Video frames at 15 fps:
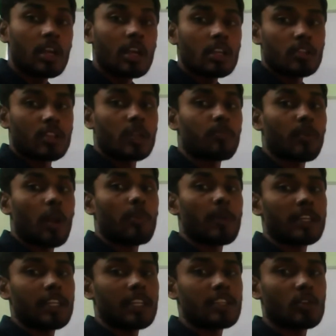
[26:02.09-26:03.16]
So that
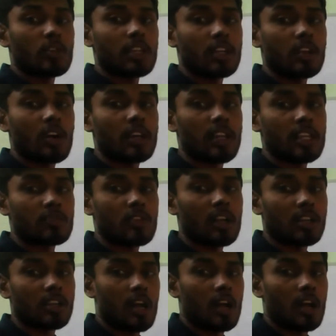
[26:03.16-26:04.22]
property is only called as
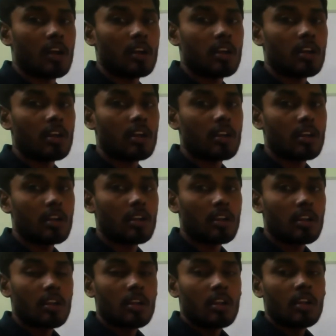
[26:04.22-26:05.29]
what, Ra?
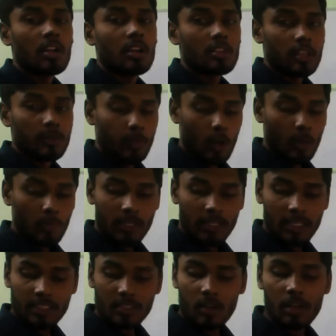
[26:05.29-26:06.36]
That
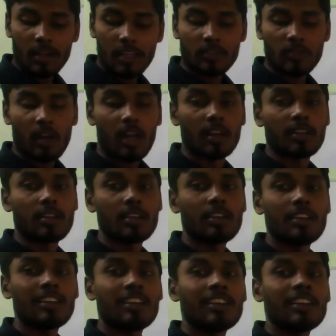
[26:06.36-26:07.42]
property is called as what?
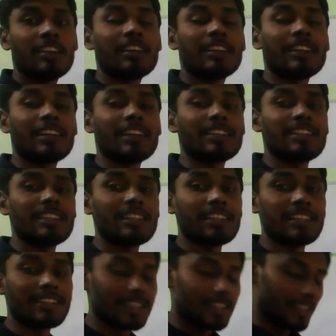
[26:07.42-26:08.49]

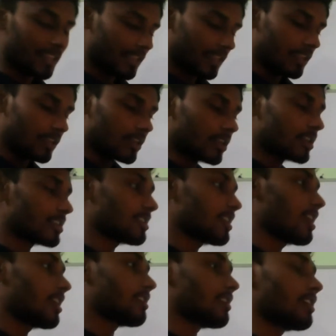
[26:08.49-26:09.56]
Rigidity.
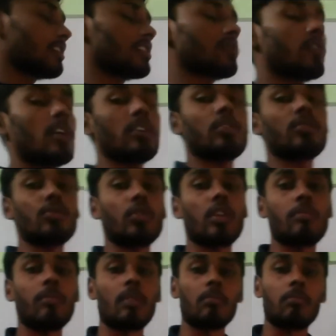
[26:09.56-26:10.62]
Understanding? That is what you should
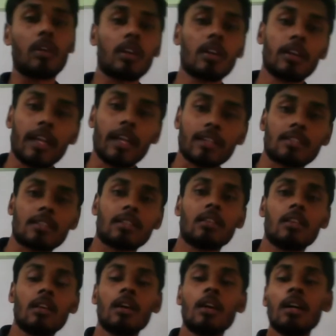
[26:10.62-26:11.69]
remember. Next,
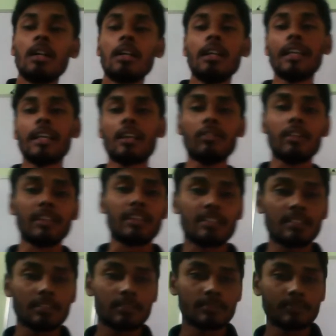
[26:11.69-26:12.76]

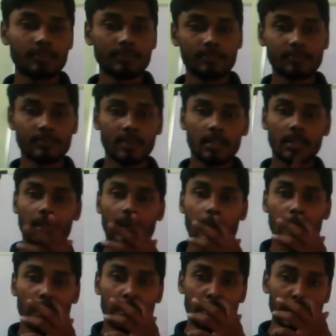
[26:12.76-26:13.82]
liquids.
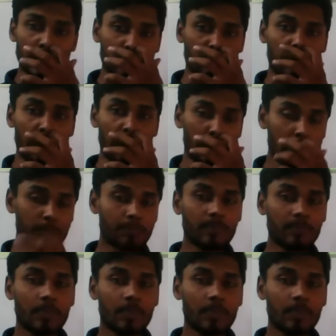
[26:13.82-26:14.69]
Liquid.